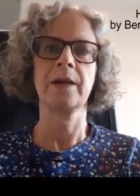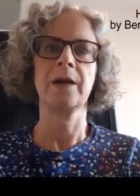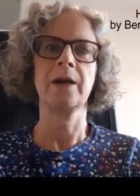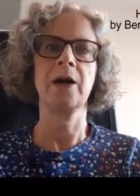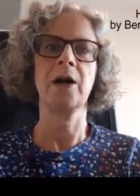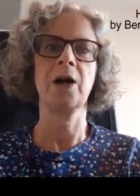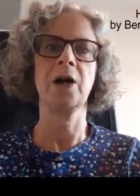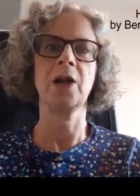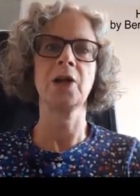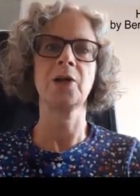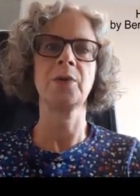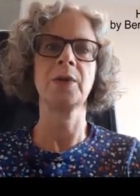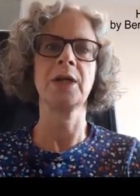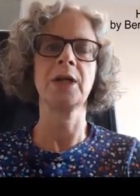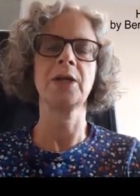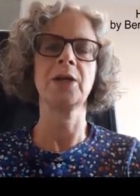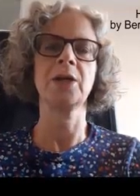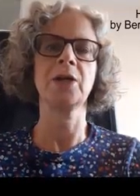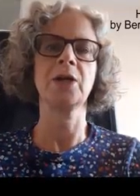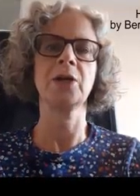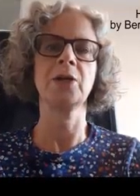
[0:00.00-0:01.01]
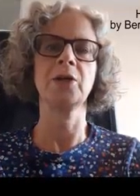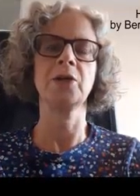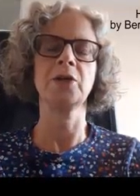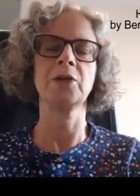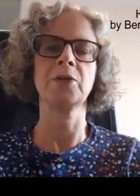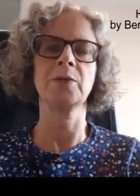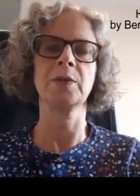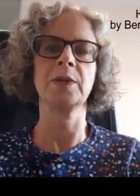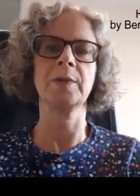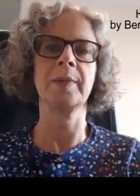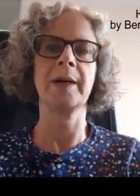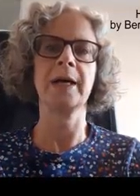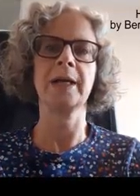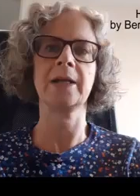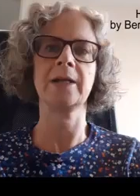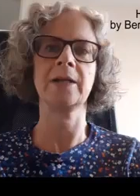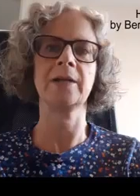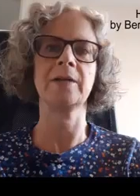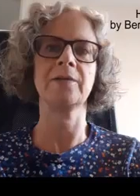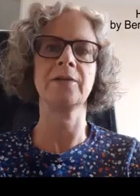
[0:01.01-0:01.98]
Harlequin concludes with the
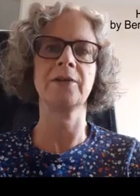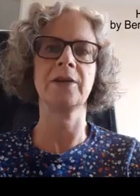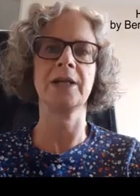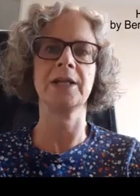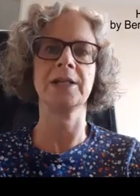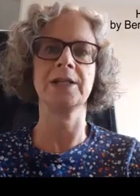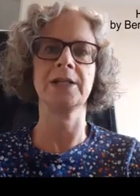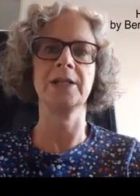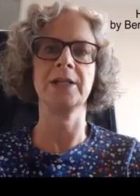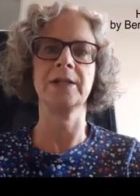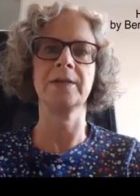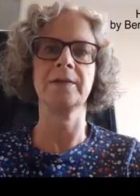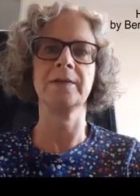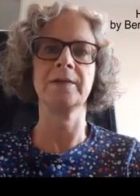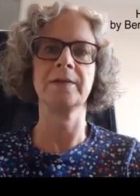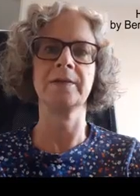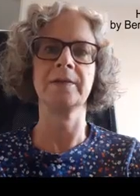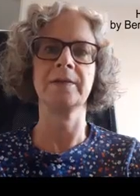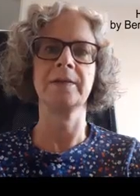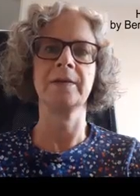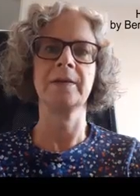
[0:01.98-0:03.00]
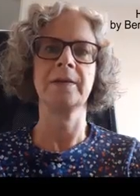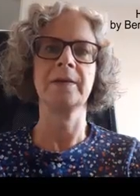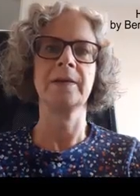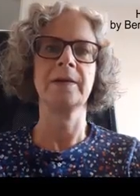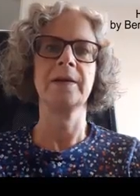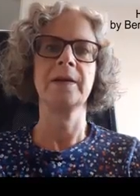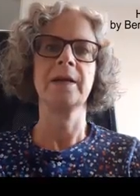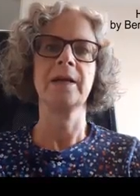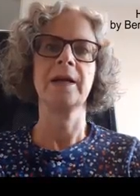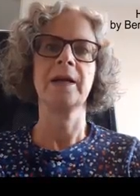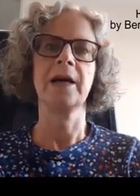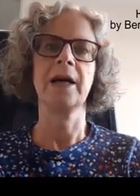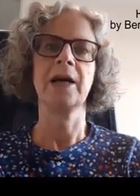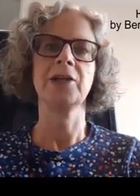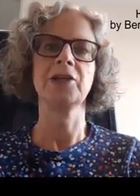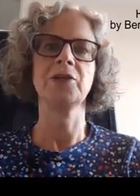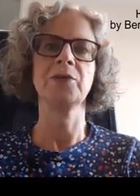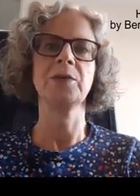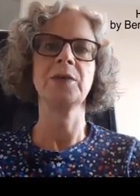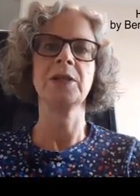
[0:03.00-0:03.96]
Battle of Crecy.
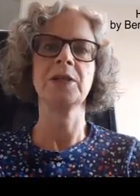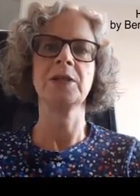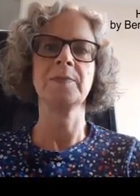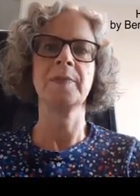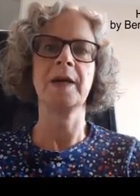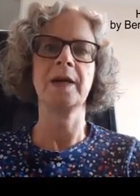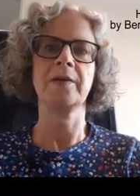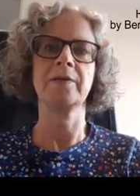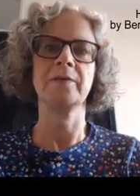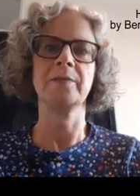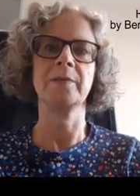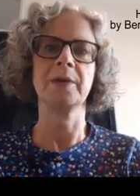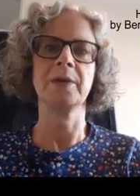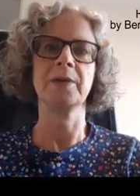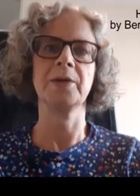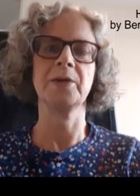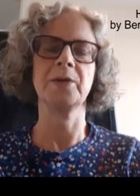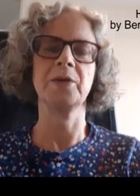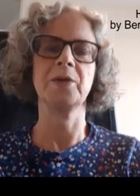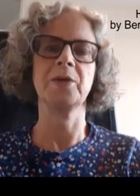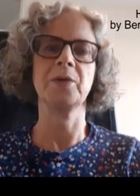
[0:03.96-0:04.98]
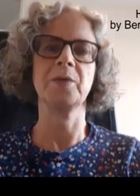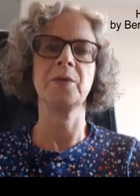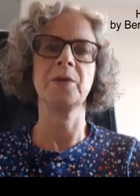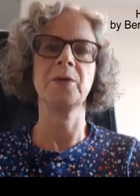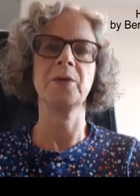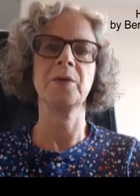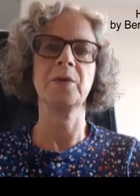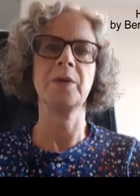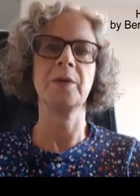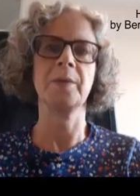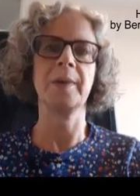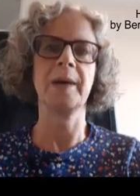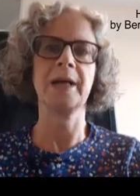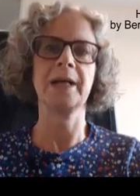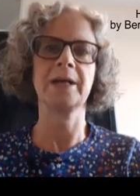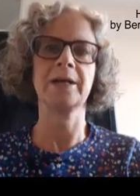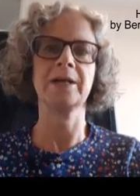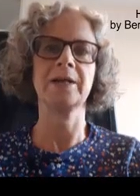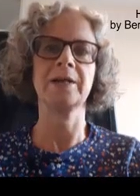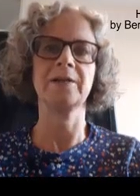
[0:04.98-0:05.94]
As you would expect from Bernard Cornwell, the
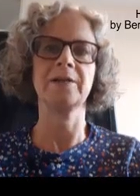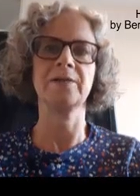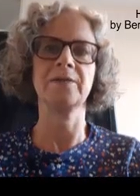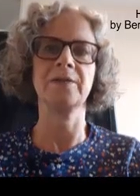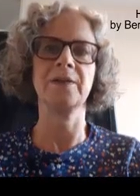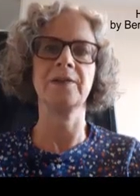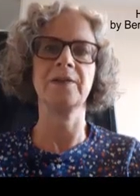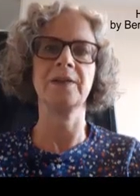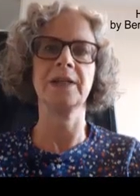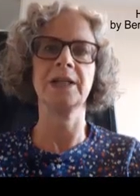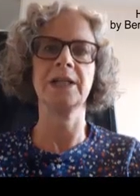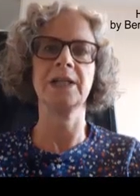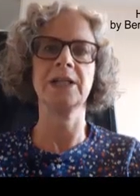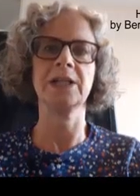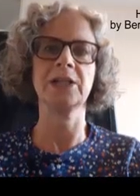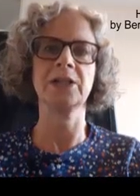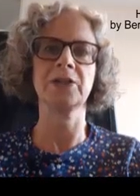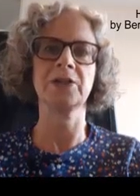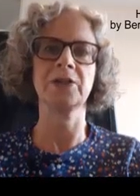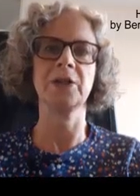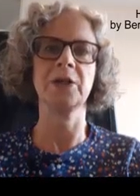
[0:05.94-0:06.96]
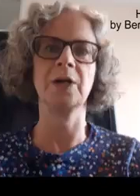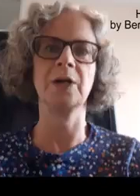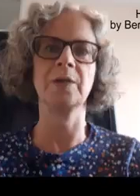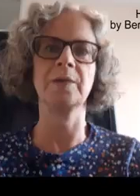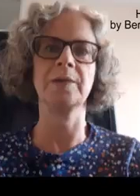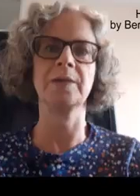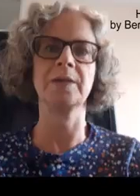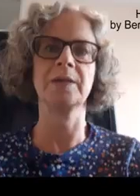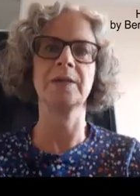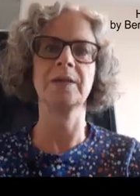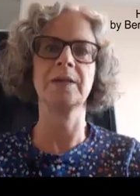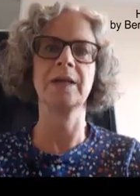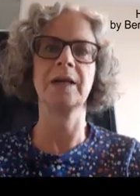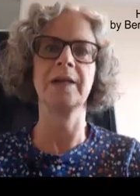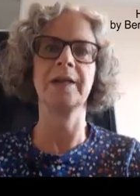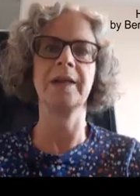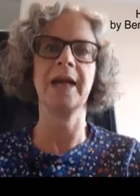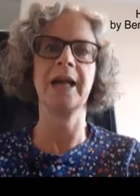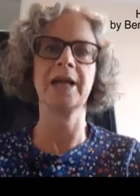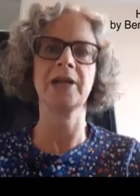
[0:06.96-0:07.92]
battle is vividly described,
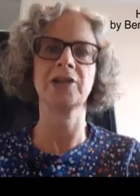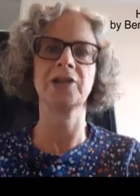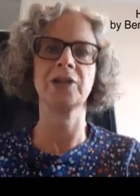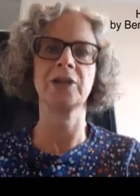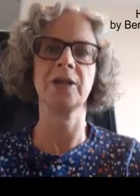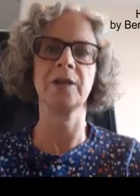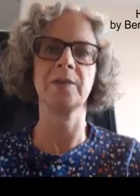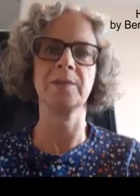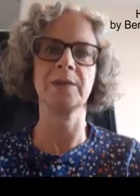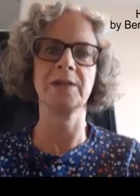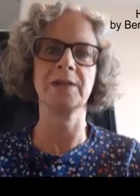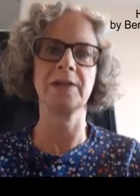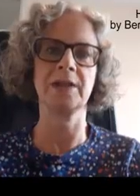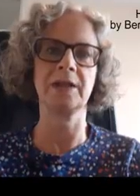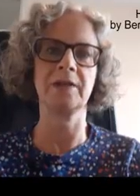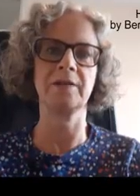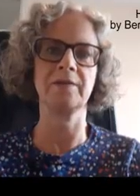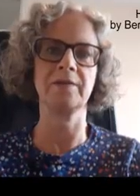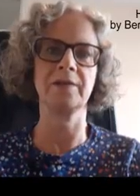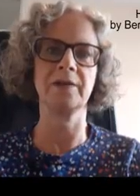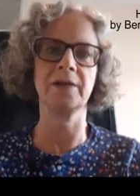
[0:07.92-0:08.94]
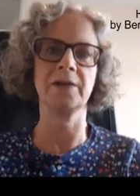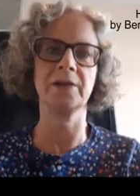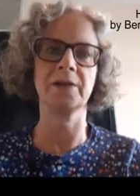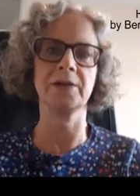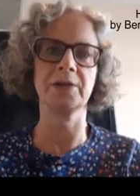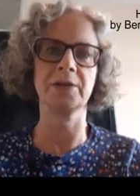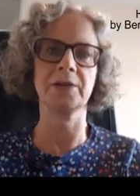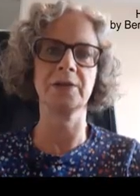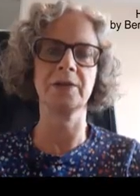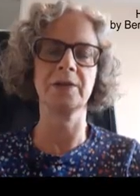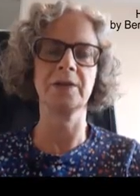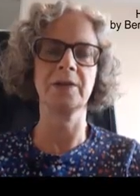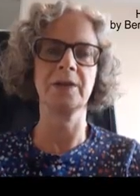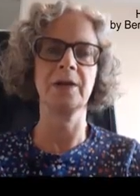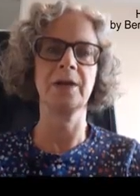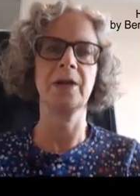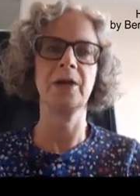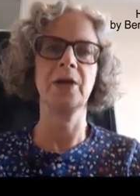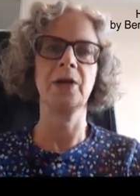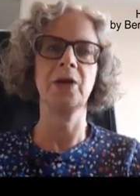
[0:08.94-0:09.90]
and the action comes thick and fast.
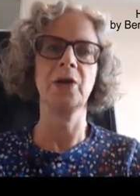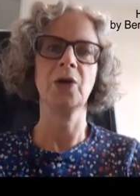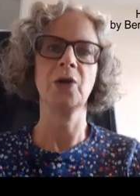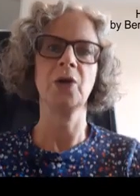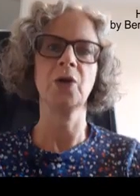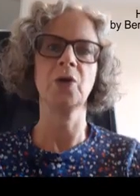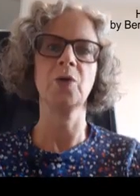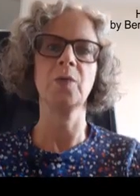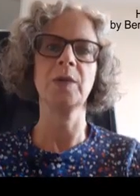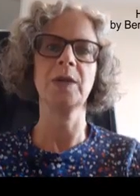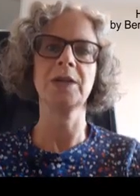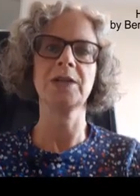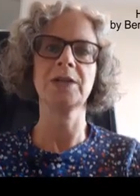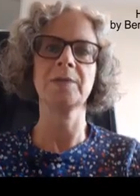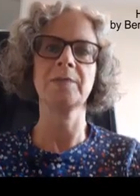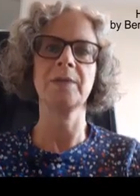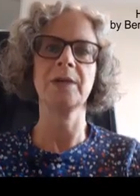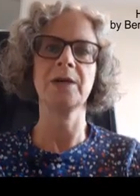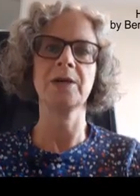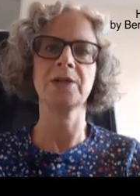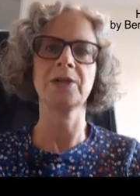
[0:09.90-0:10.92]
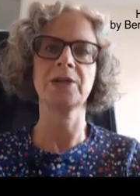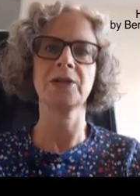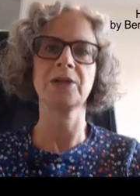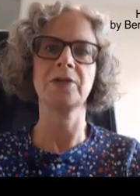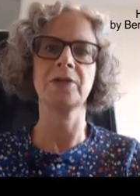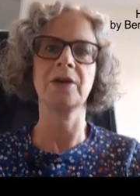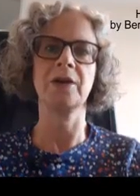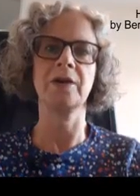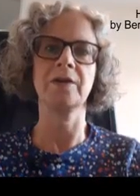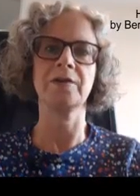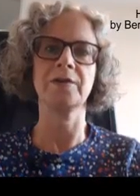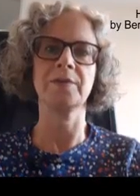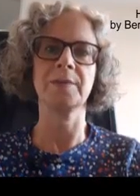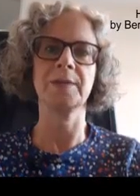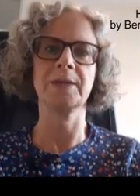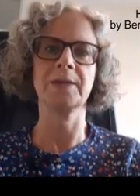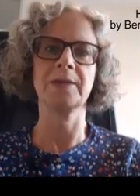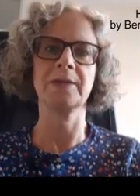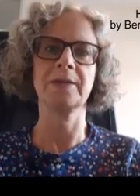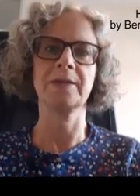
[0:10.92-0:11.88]
Cornwell is a master
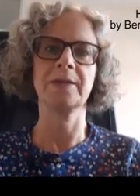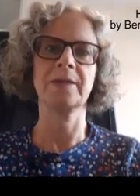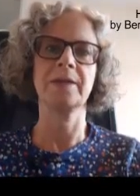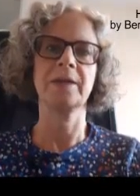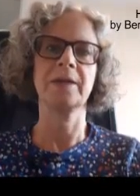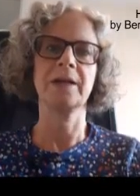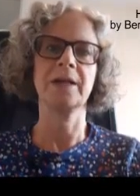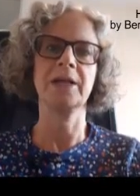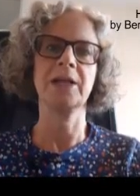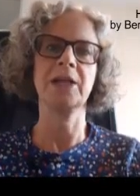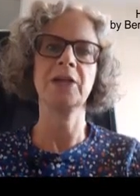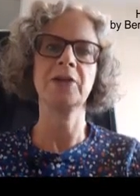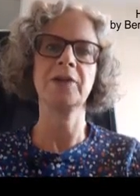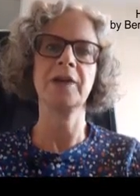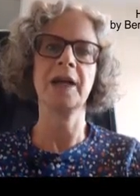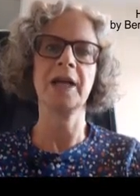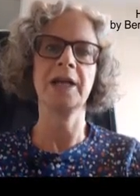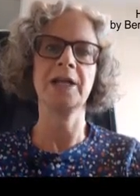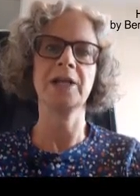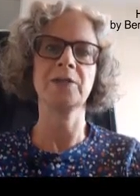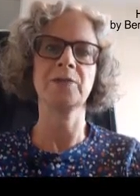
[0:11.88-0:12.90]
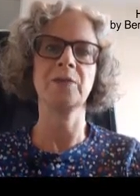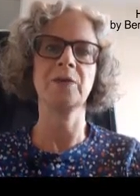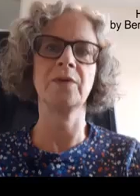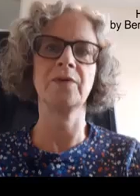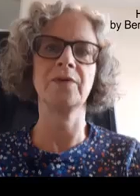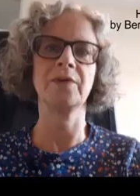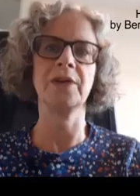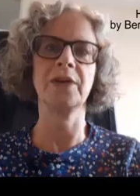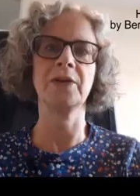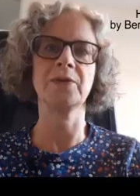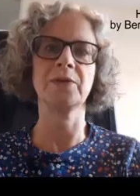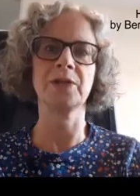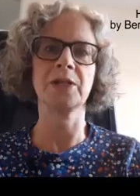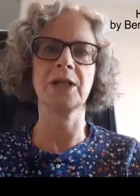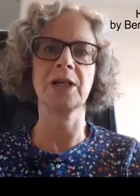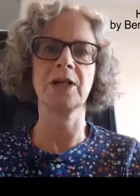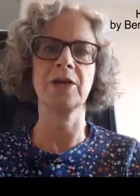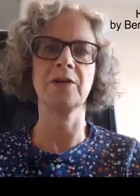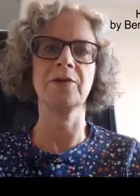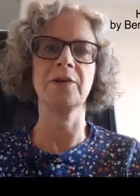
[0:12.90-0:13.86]
craftsman, and he creates what feels
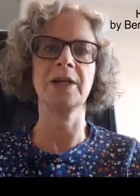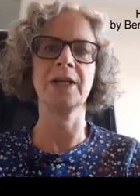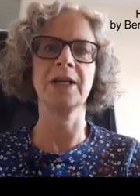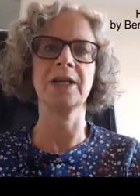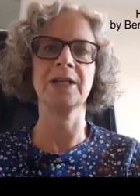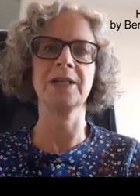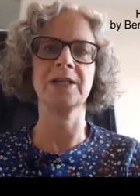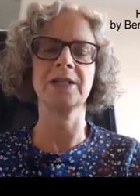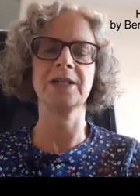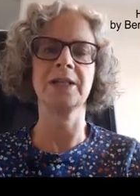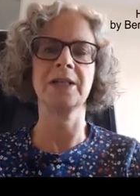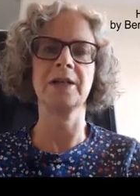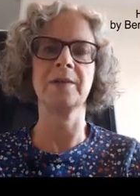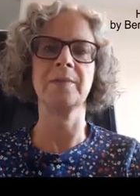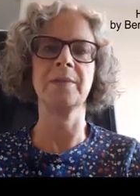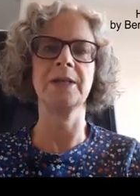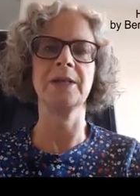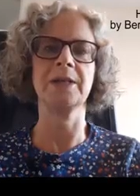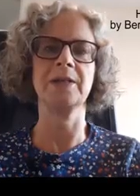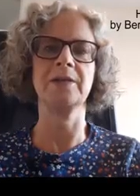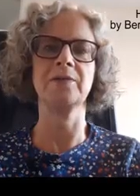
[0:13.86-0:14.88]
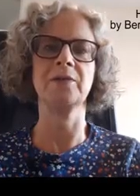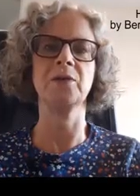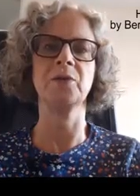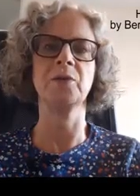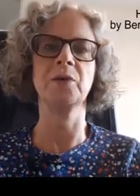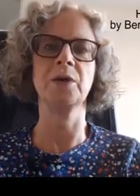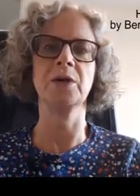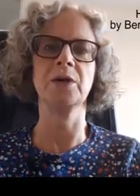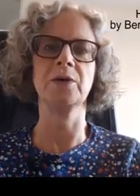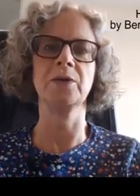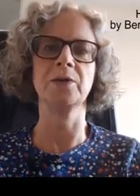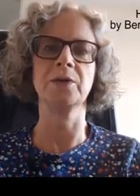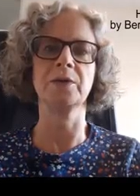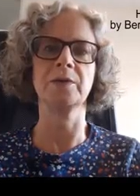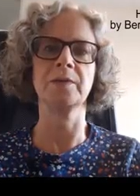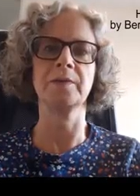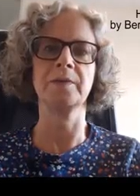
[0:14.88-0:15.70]
like a realistic medieval world.